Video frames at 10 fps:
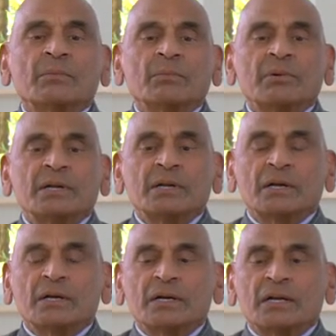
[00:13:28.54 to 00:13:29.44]
But
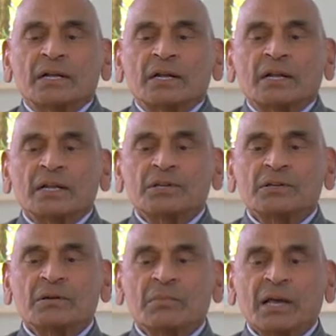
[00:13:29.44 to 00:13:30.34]
at
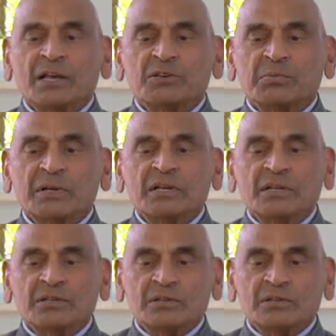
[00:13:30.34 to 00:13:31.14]
least in my experience,